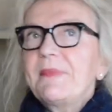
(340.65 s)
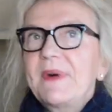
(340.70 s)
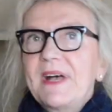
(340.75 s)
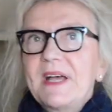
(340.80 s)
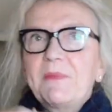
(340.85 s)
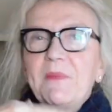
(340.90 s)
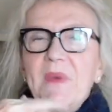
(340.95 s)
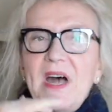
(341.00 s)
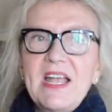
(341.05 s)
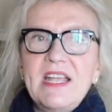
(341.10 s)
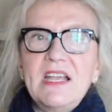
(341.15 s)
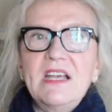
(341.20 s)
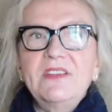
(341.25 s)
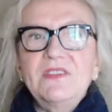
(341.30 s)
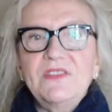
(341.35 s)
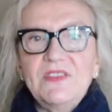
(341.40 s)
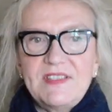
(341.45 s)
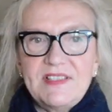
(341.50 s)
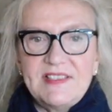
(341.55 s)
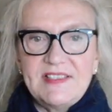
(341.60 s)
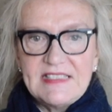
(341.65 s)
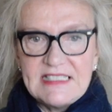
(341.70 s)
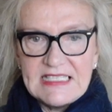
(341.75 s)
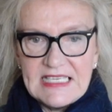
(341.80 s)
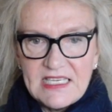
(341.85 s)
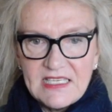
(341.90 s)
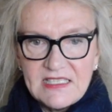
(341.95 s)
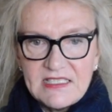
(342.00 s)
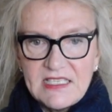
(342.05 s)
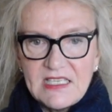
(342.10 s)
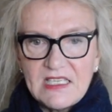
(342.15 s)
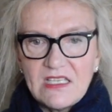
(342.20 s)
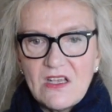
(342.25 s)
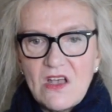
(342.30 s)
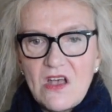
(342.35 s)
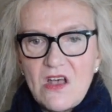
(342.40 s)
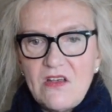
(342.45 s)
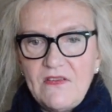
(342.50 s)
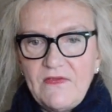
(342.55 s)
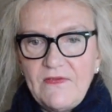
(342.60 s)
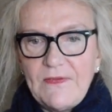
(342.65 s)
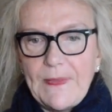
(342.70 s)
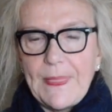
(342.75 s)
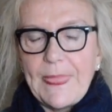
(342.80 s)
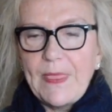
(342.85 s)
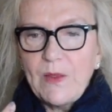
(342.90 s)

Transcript: but my understanding of